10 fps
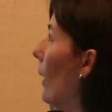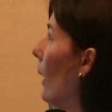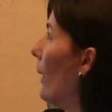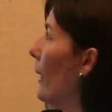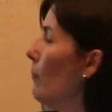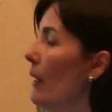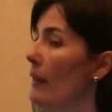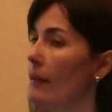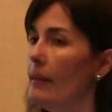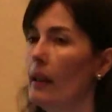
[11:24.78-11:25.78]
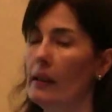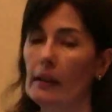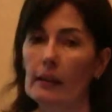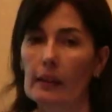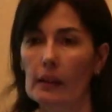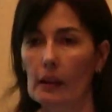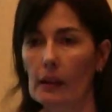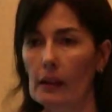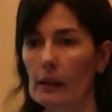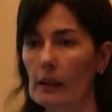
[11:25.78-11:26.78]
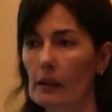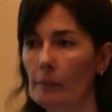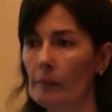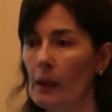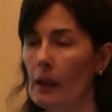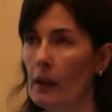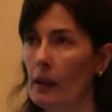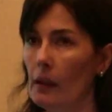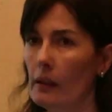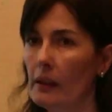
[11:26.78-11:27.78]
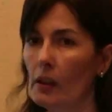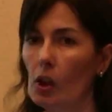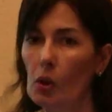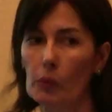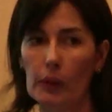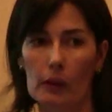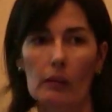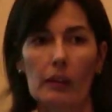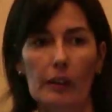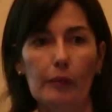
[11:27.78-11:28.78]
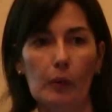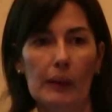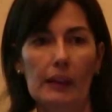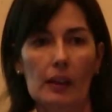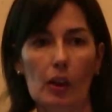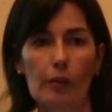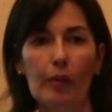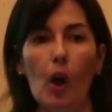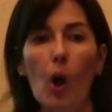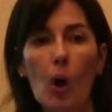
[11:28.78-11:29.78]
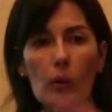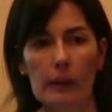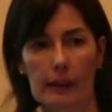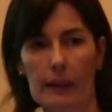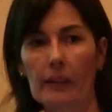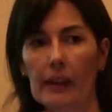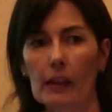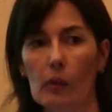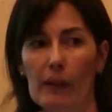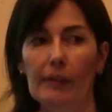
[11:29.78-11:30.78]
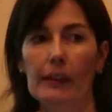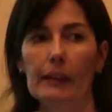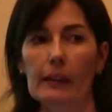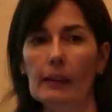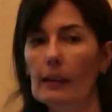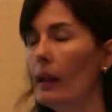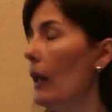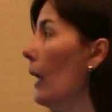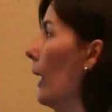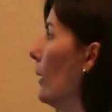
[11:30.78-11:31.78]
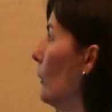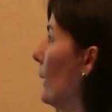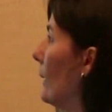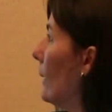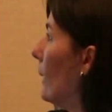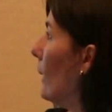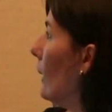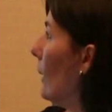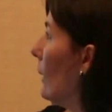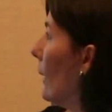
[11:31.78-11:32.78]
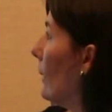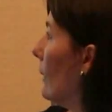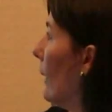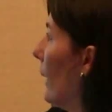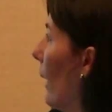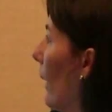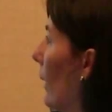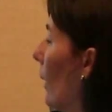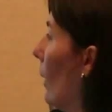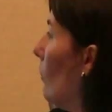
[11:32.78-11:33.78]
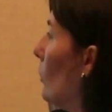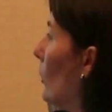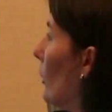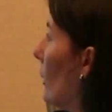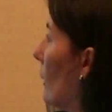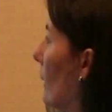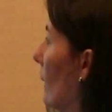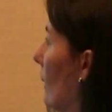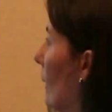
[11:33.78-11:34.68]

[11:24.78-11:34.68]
RMS is the total influence of all the Zernike coefficients, and we see that they are almost constant,